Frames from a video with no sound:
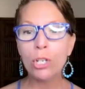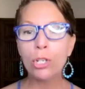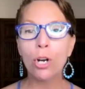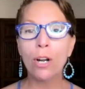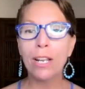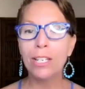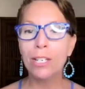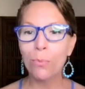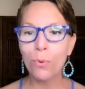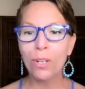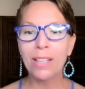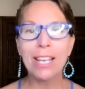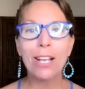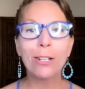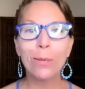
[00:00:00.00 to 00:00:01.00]
started to
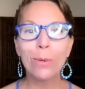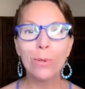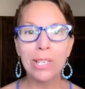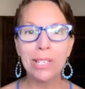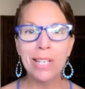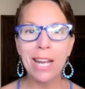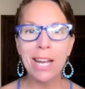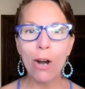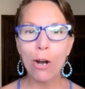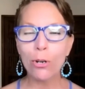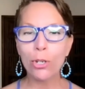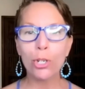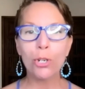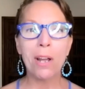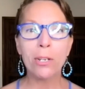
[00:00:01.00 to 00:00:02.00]
really elucidate our
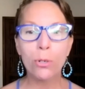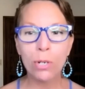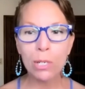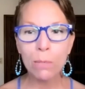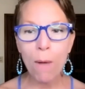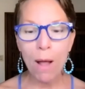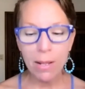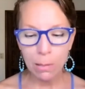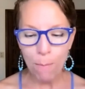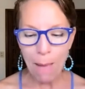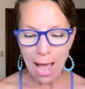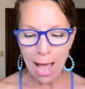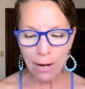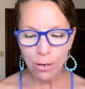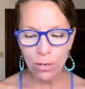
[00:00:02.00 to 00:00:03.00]
stress response
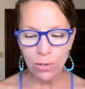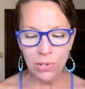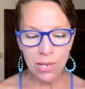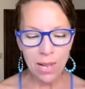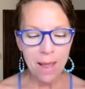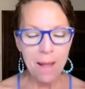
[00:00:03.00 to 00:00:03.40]
patterns.